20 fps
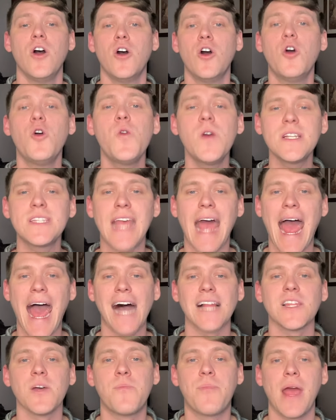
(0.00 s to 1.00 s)
Who is
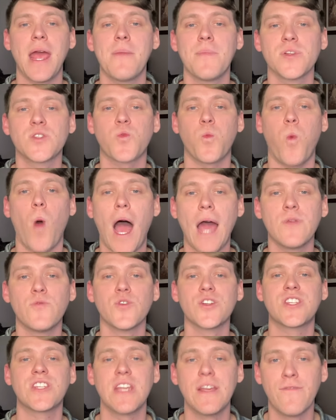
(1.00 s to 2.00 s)
Alabama's wide
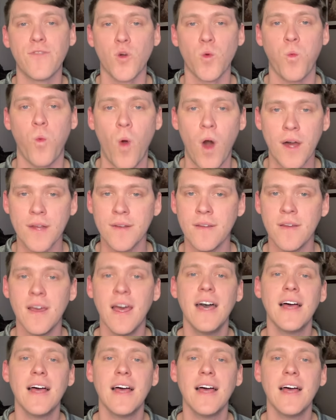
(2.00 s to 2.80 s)
receiver one?